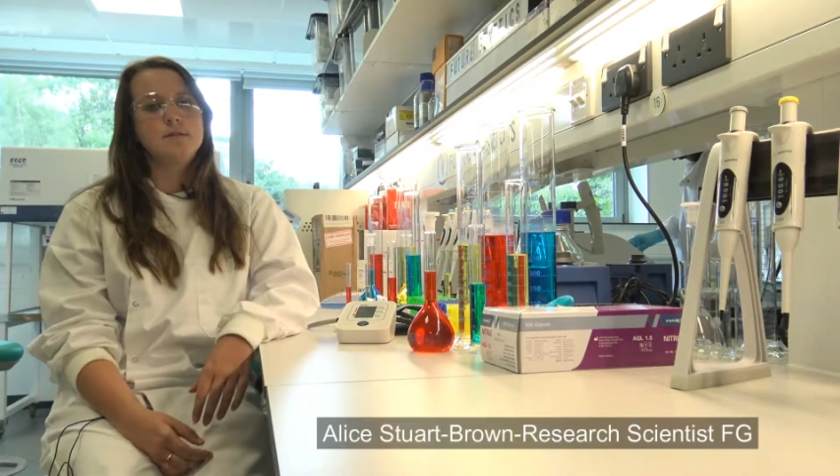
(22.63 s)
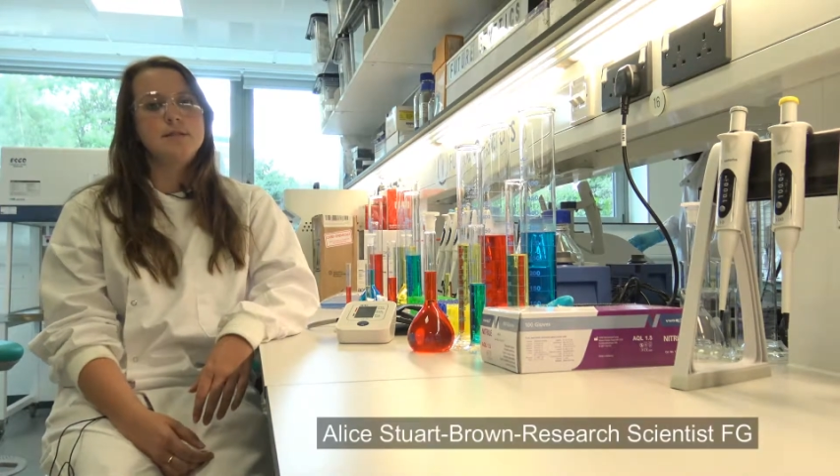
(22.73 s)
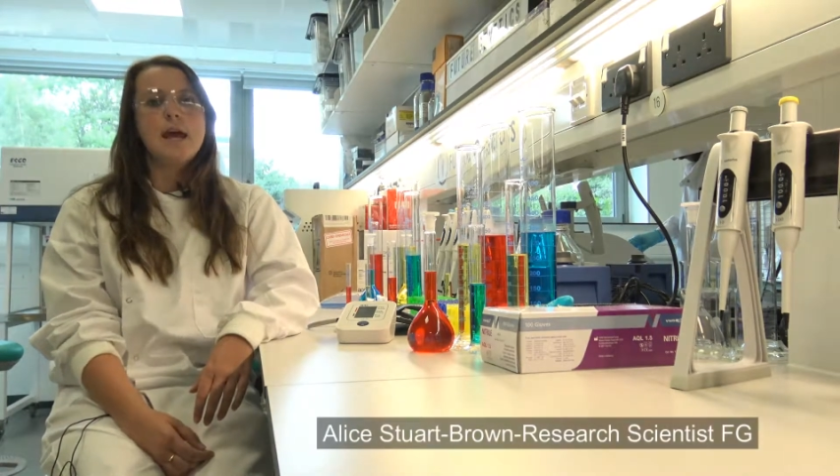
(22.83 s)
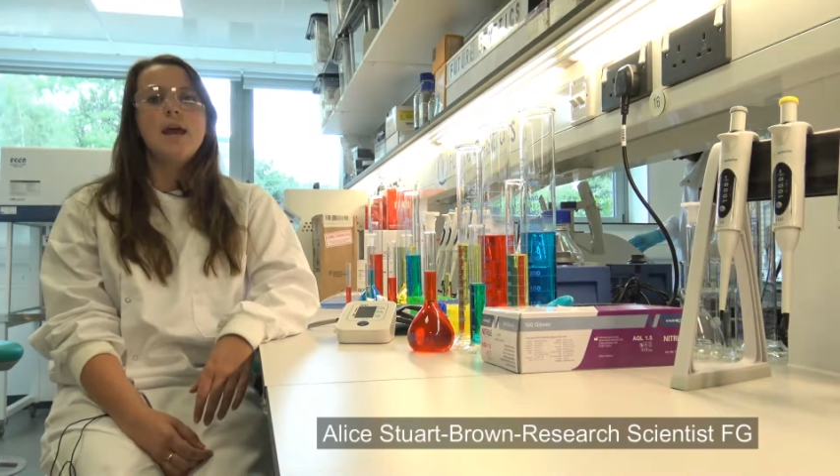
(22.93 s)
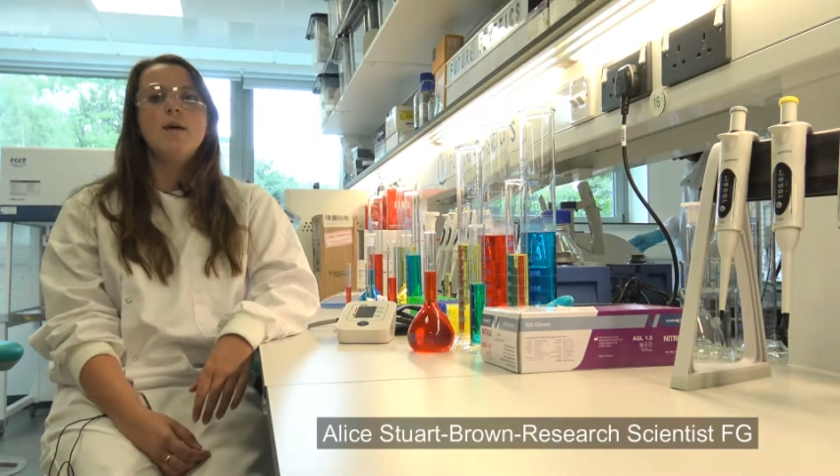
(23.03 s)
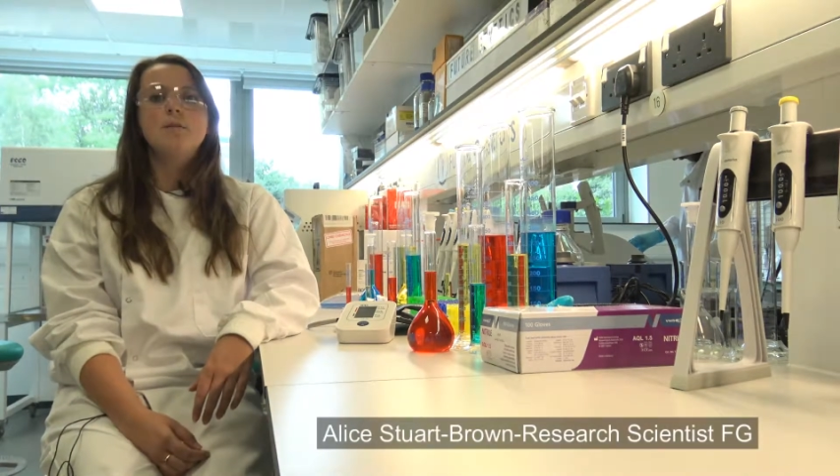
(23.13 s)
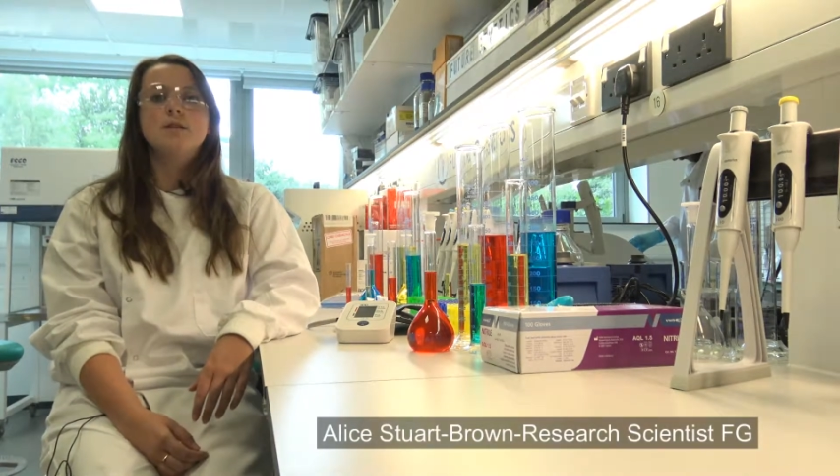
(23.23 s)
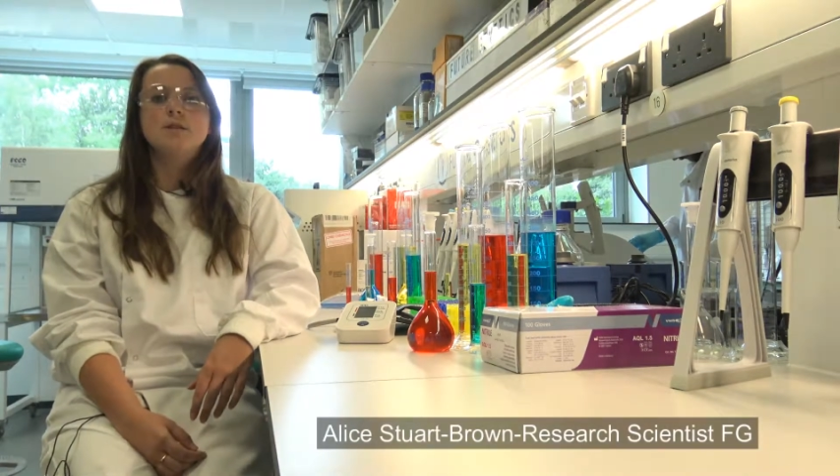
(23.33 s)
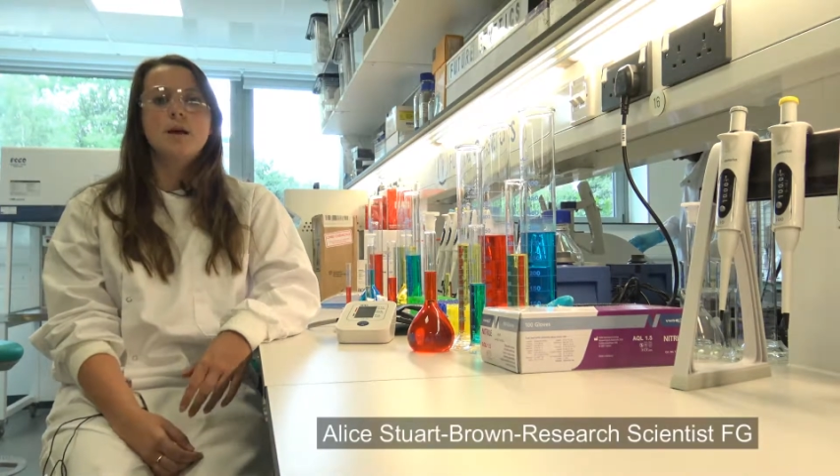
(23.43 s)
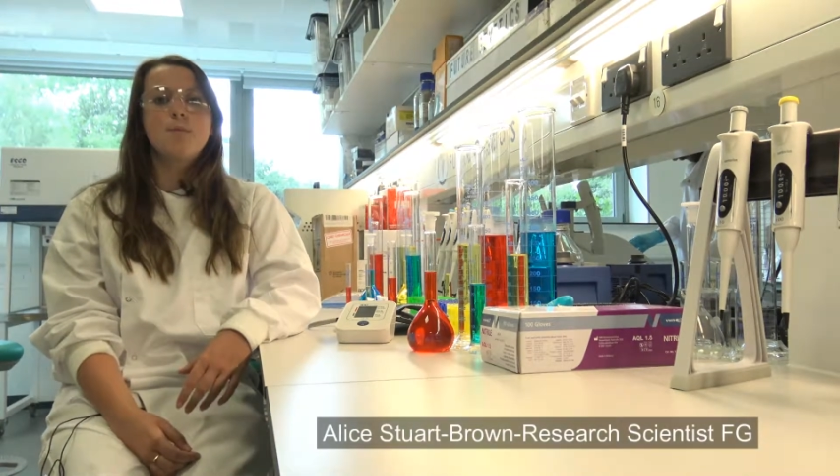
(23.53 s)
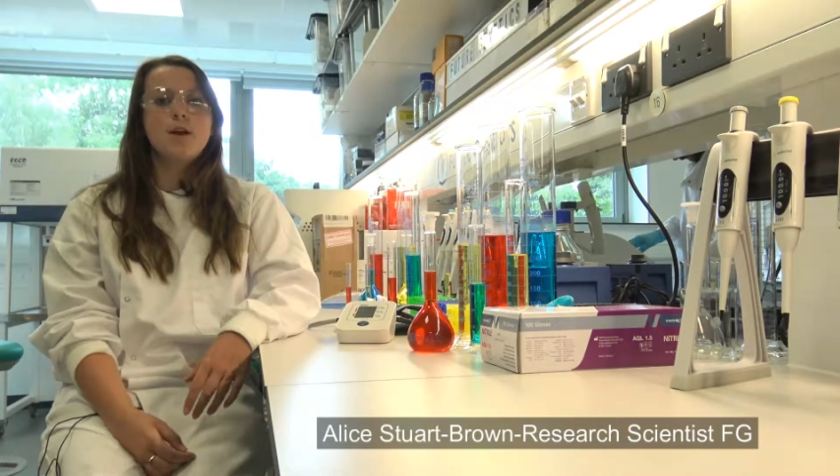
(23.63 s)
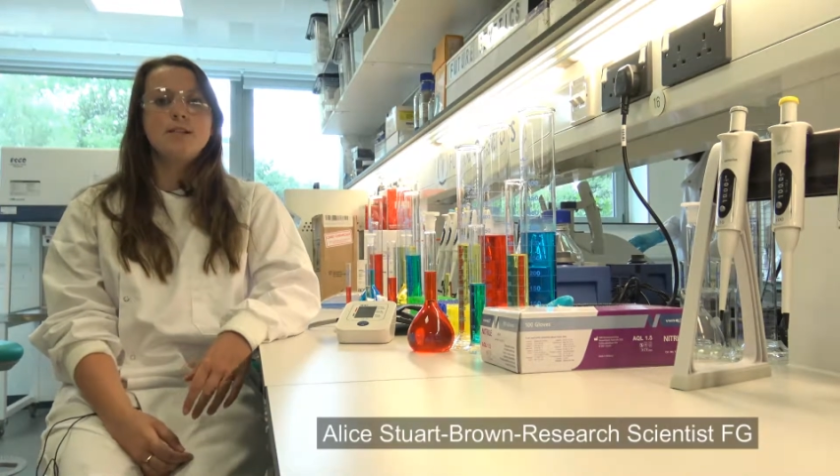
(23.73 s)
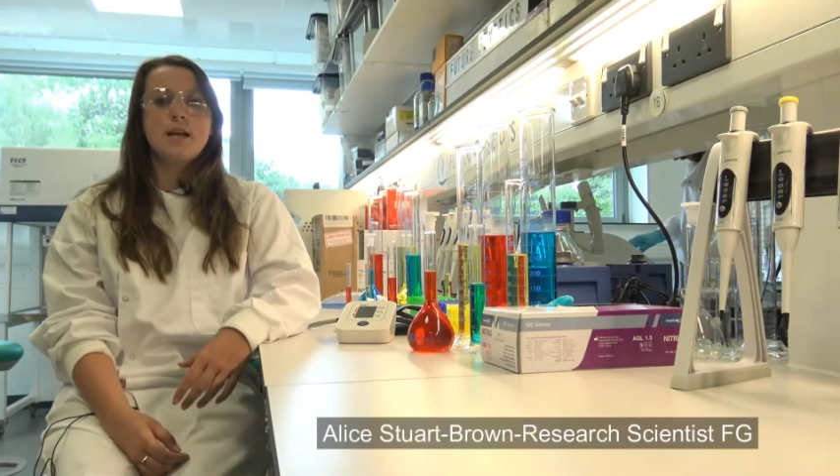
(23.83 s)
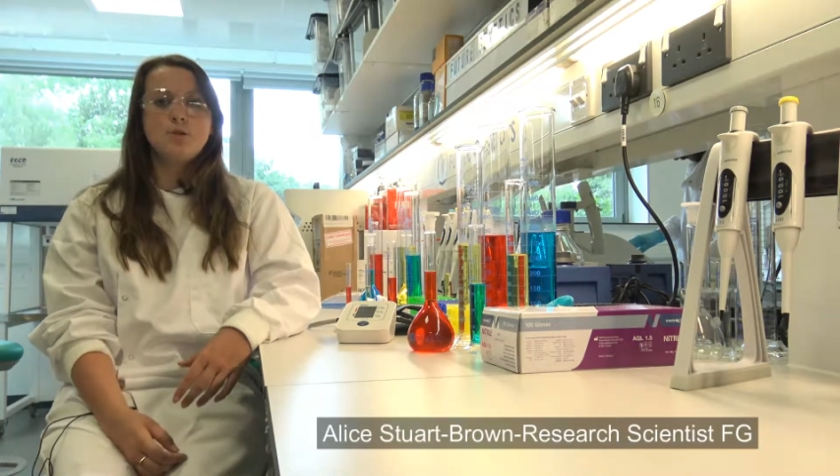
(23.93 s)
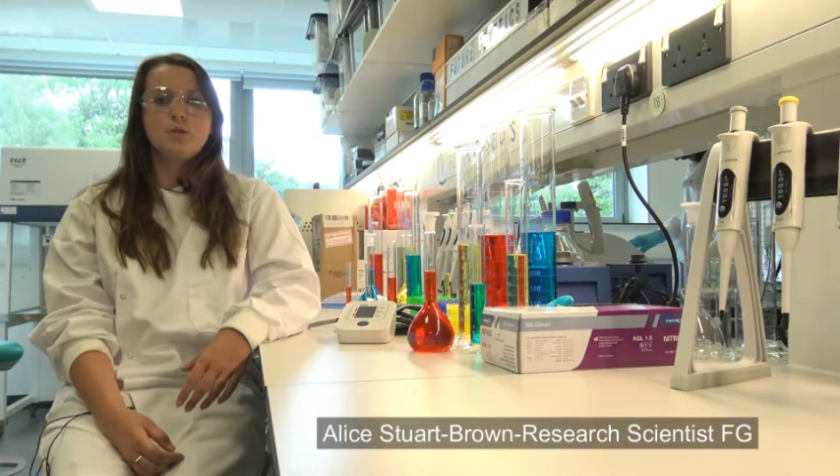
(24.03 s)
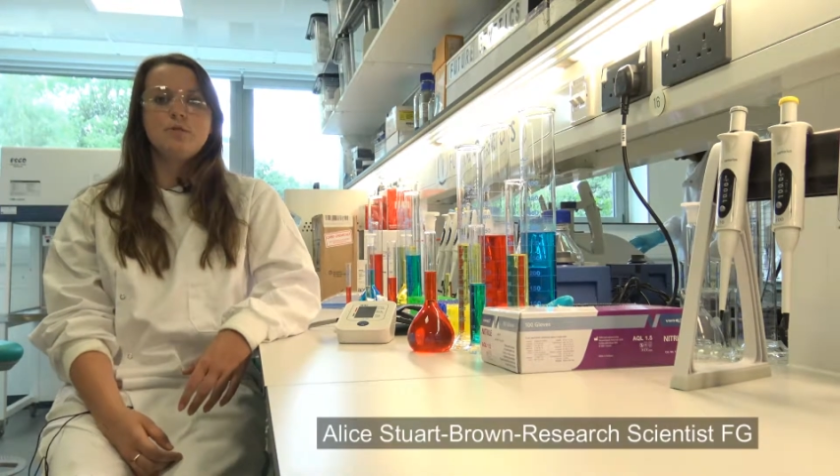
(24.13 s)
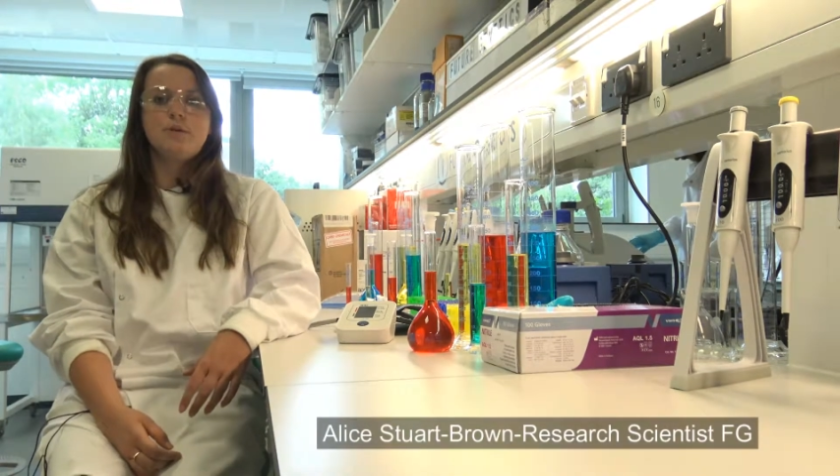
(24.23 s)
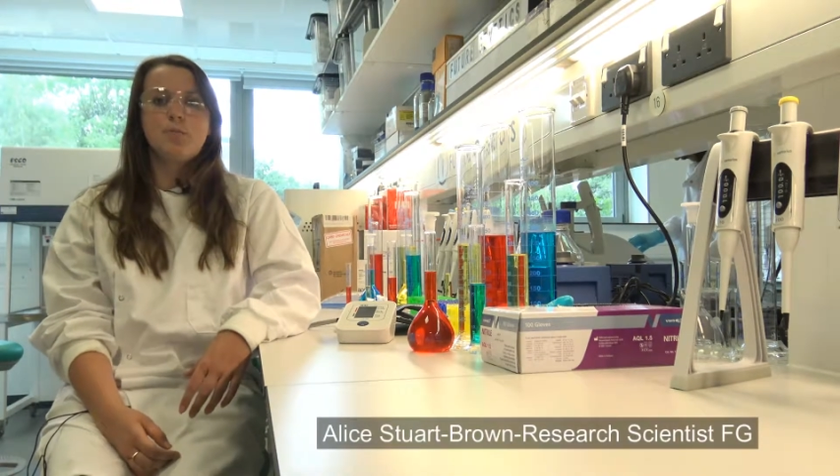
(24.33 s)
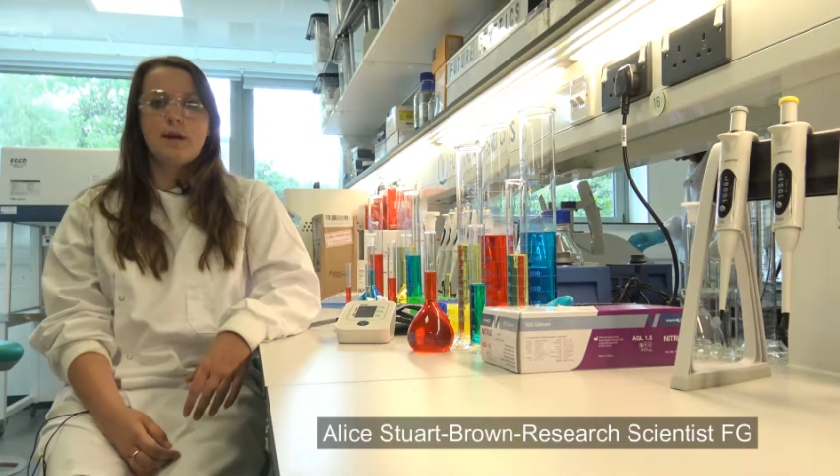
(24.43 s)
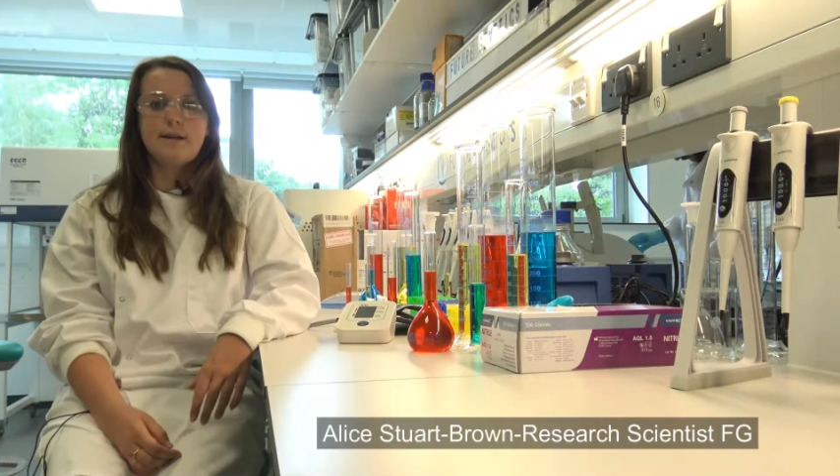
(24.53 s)
Today I'm going to summarise atrial
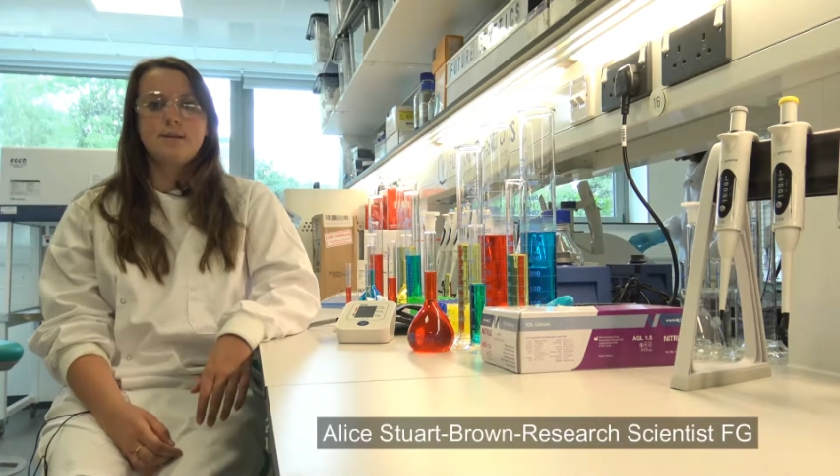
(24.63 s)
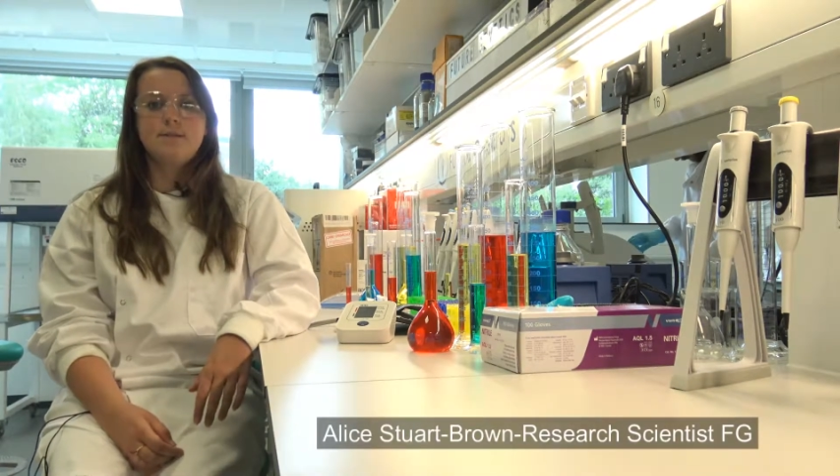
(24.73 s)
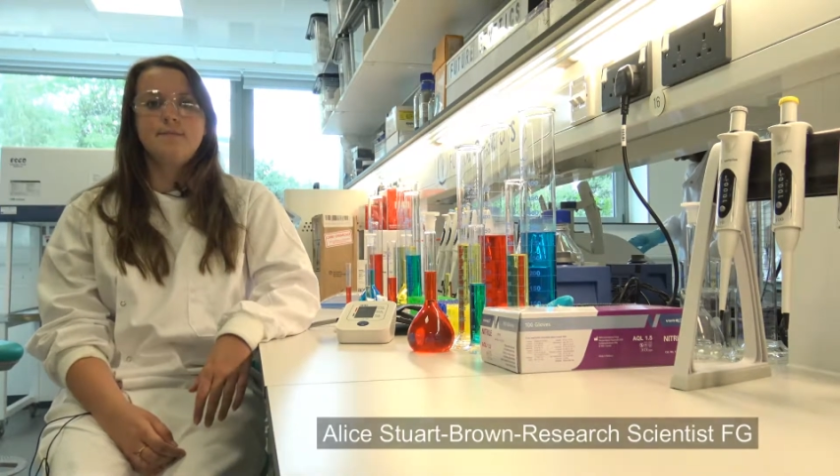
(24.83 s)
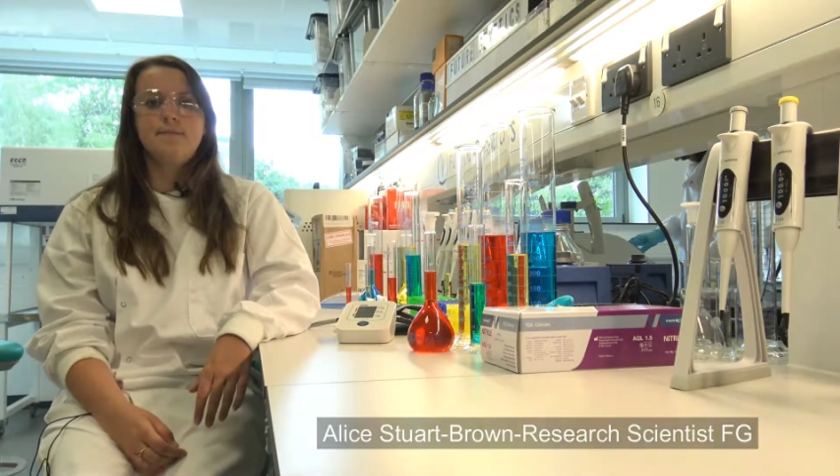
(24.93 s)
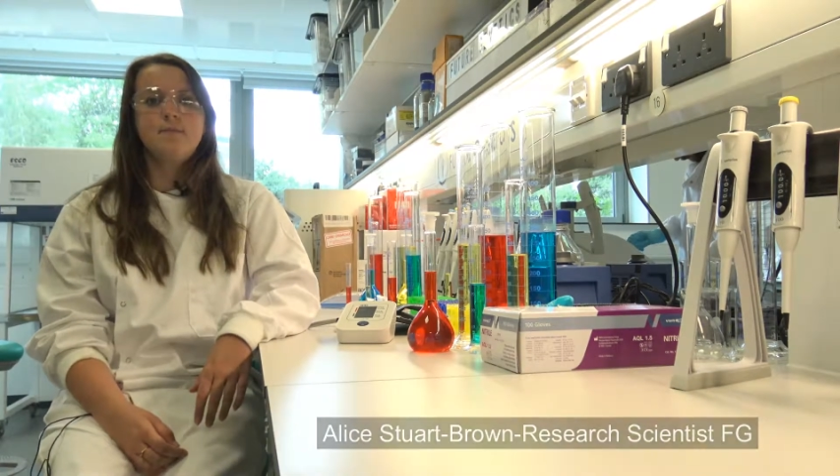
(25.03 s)
fibrillation.